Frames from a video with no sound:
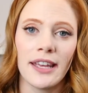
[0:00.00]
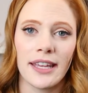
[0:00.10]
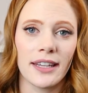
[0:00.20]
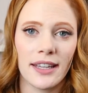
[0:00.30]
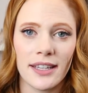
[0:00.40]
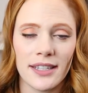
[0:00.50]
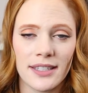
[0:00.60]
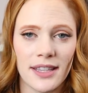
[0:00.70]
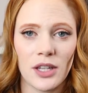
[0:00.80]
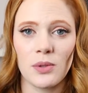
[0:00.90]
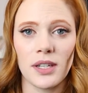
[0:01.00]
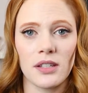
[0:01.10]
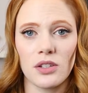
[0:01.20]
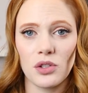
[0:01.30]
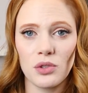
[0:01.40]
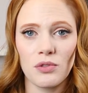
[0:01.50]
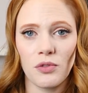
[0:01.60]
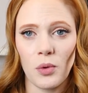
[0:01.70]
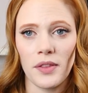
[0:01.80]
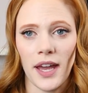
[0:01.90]
it is that you need to do
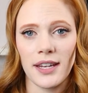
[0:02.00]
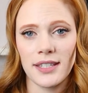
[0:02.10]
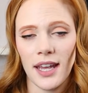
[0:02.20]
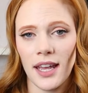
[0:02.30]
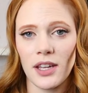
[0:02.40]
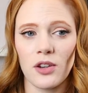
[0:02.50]
for that day.